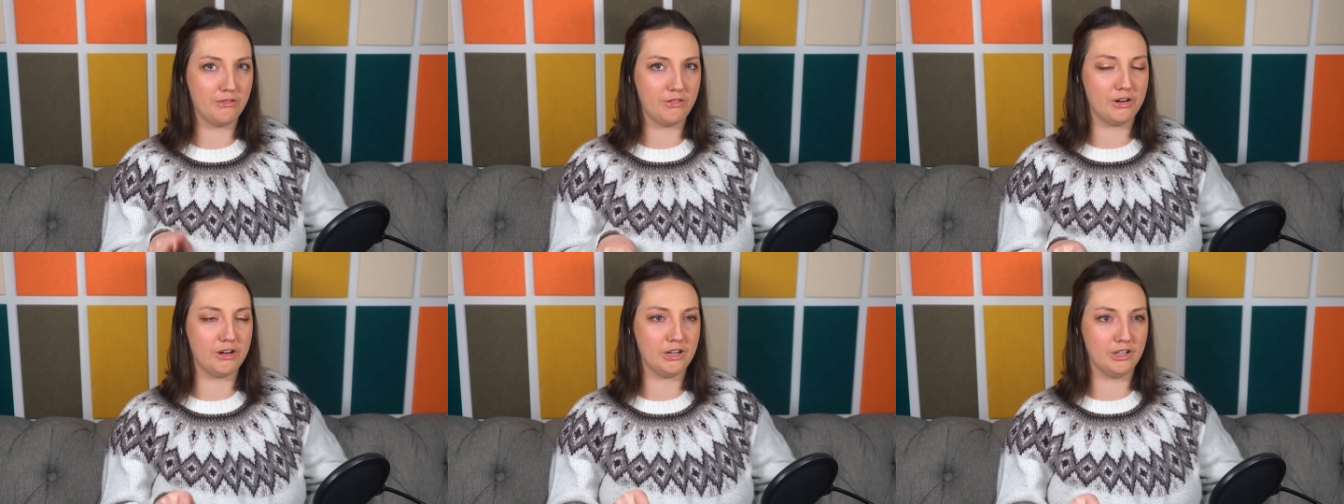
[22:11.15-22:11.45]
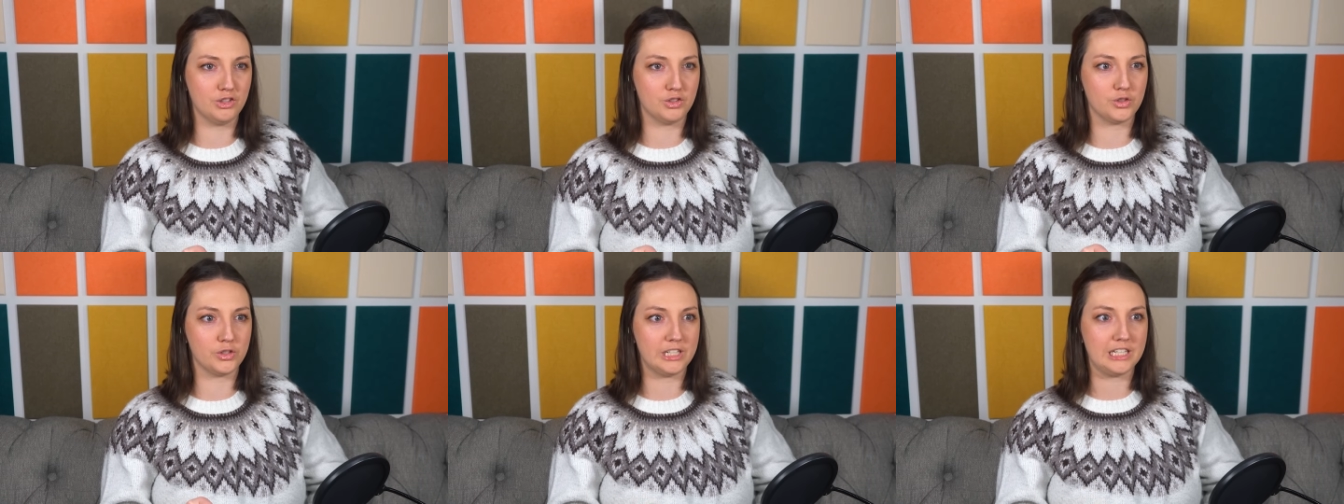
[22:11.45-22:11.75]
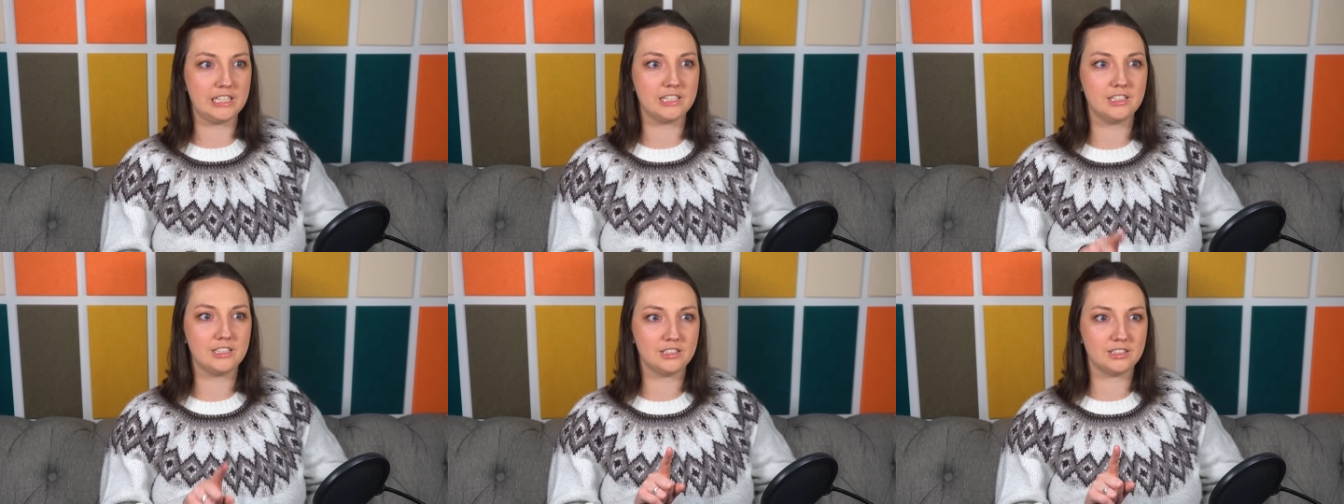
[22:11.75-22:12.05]
very
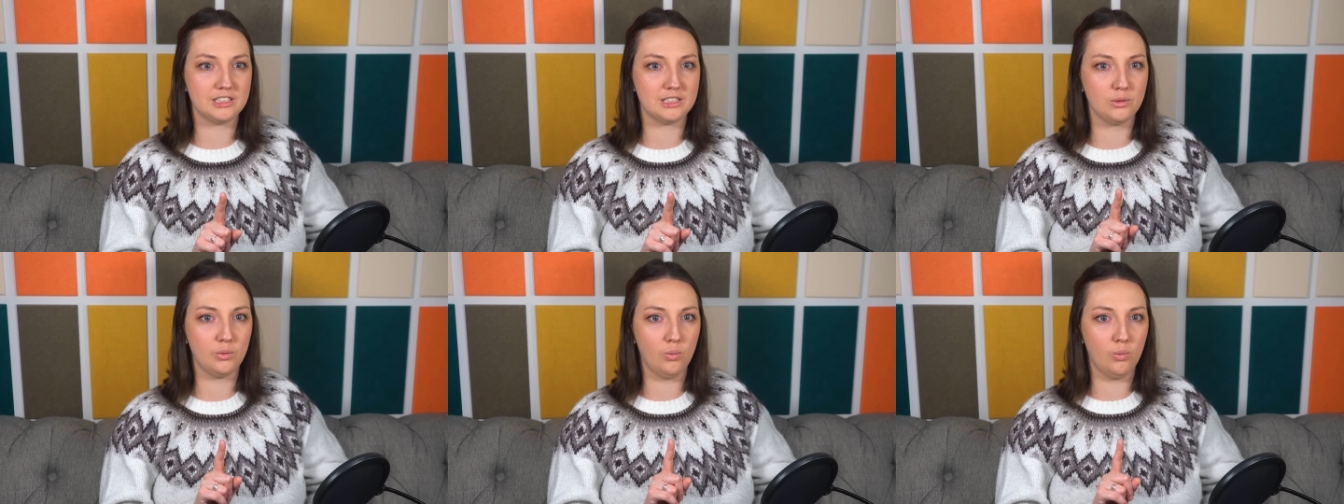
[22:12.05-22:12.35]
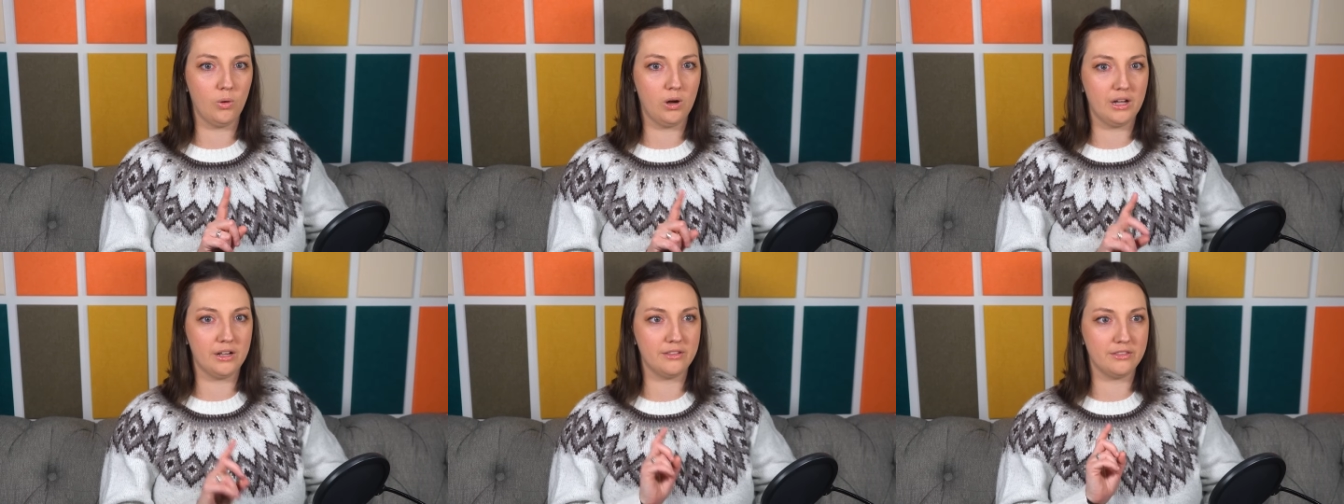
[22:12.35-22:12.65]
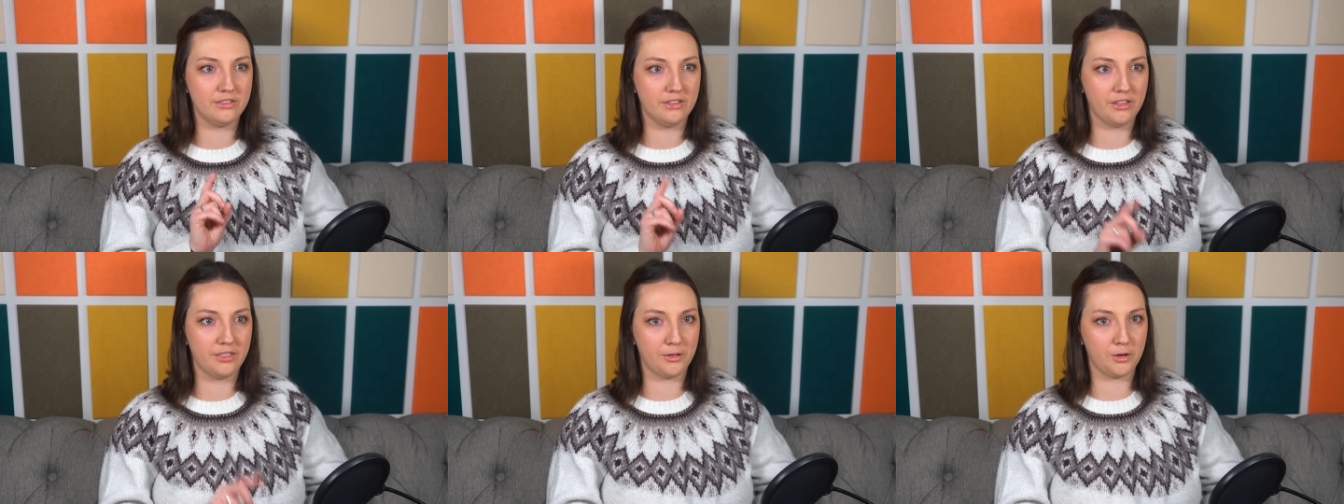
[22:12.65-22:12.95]
intrigued to see
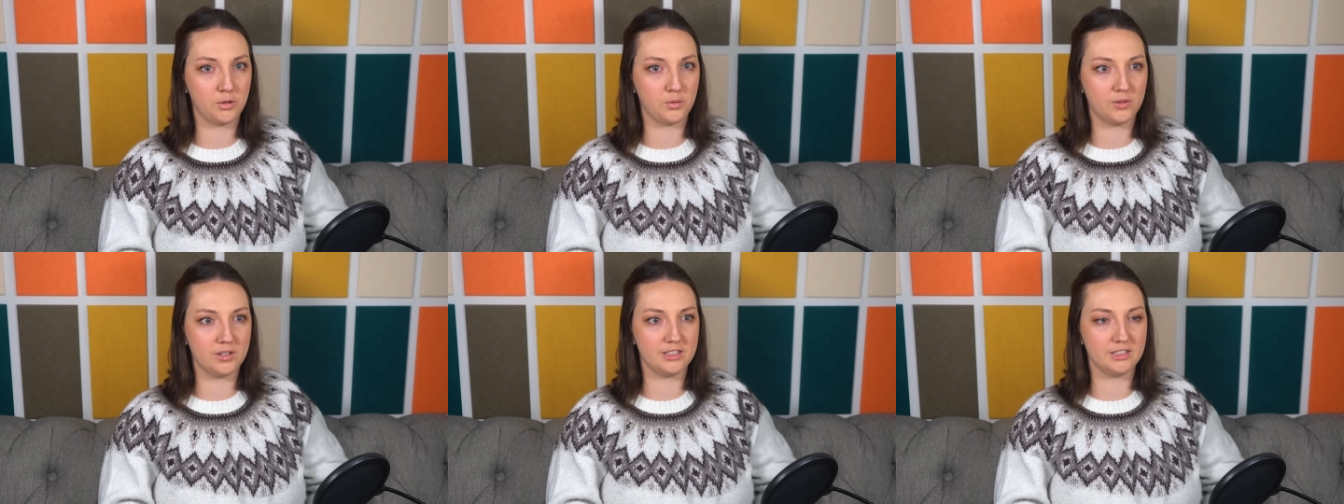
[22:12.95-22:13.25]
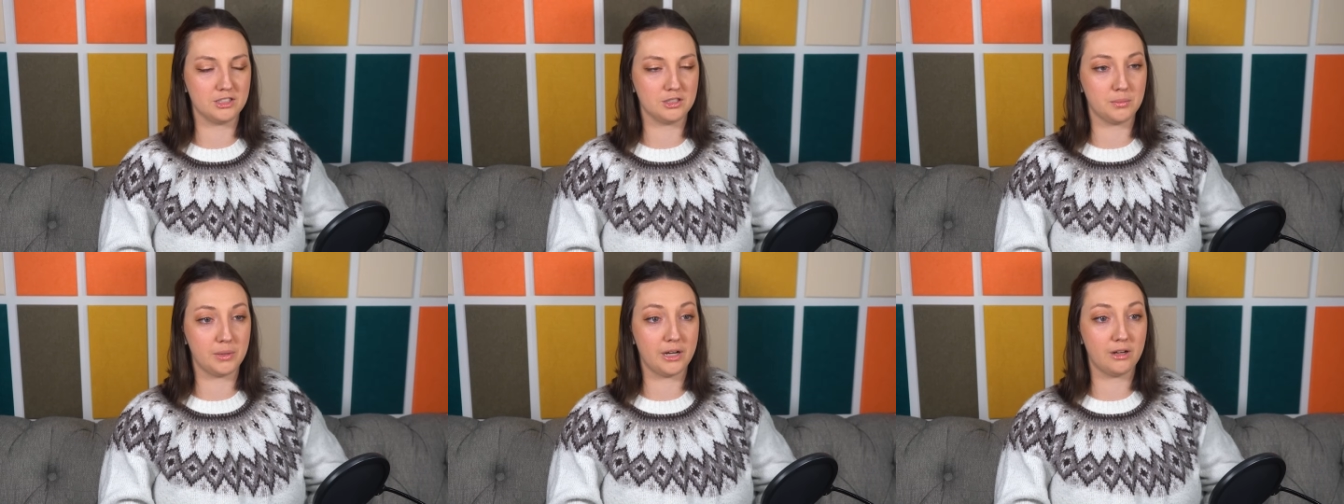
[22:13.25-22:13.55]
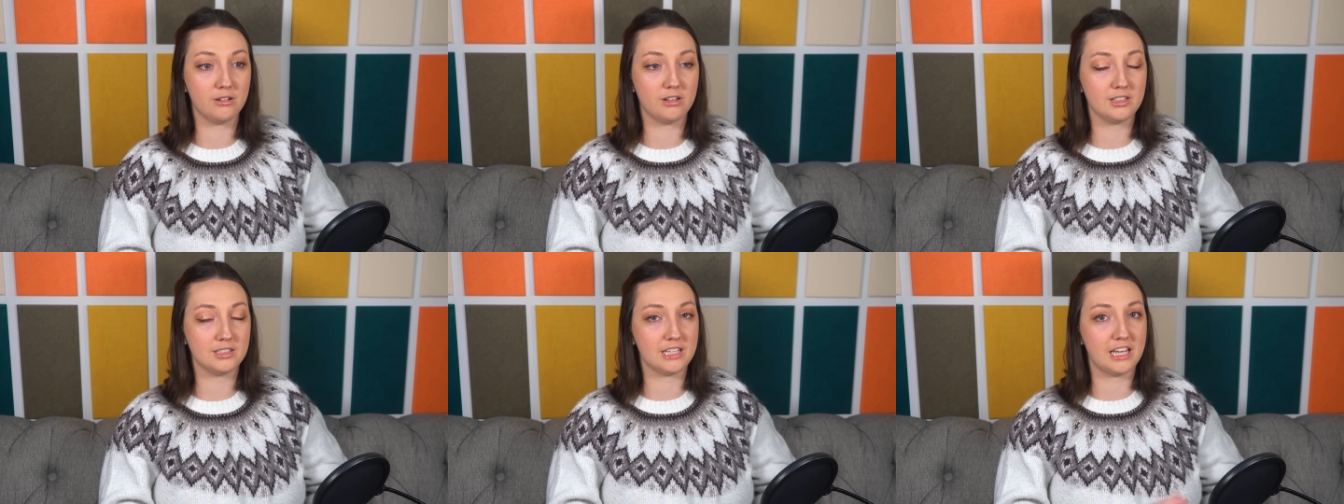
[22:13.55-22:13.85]
what the third one is
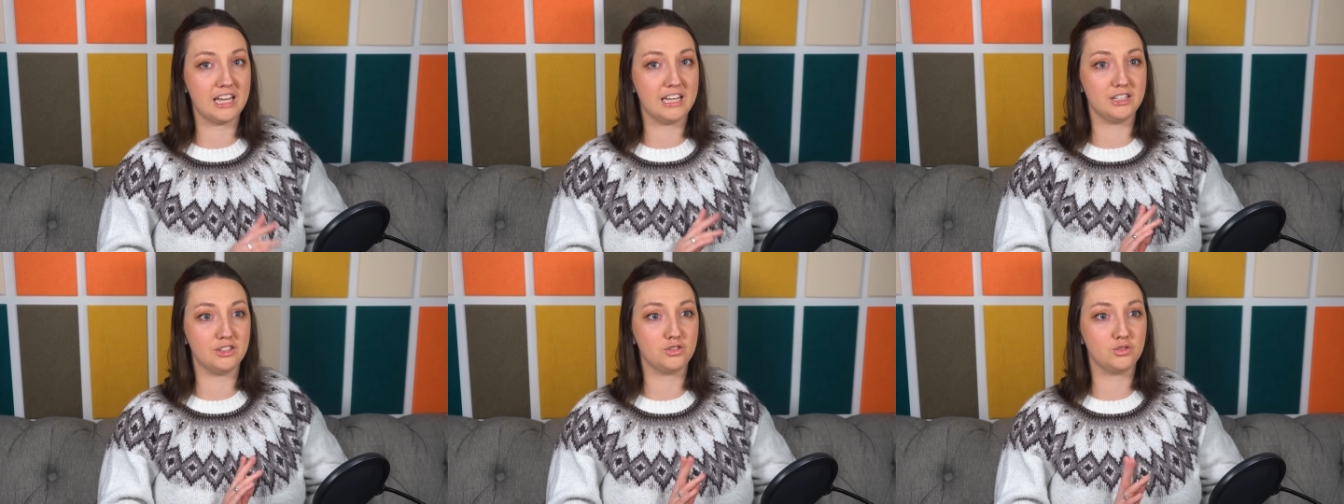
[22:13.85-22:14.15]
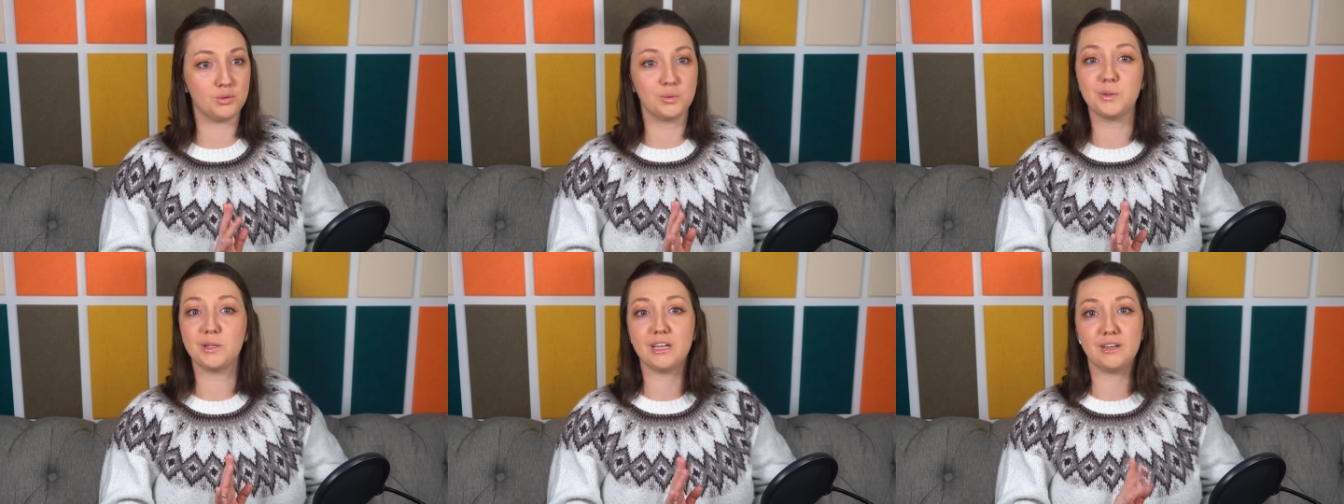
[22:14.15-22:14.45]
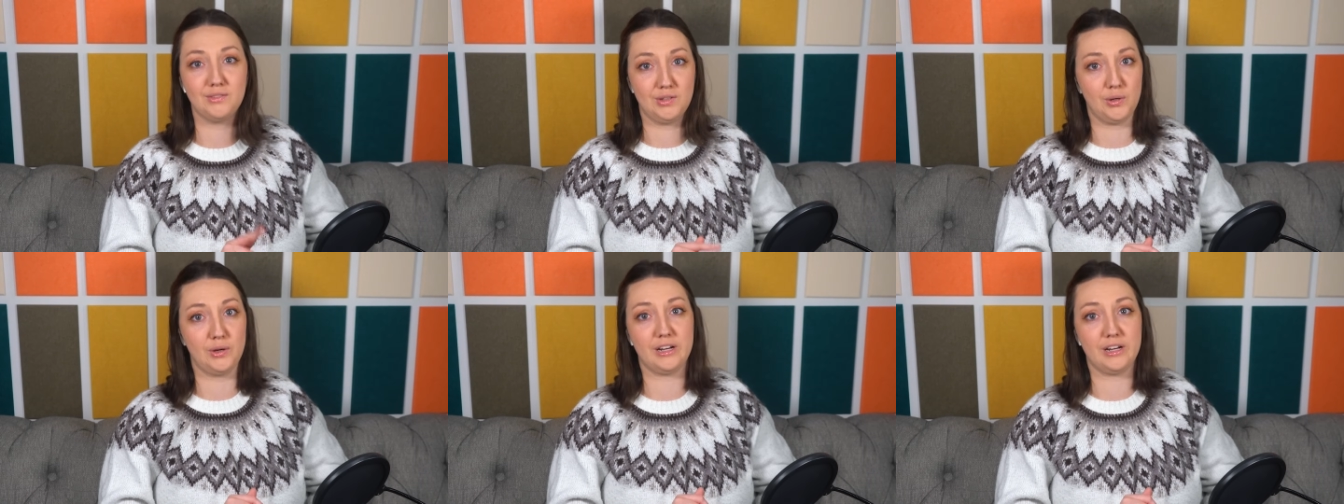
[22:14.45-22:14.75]
about, because I truly have no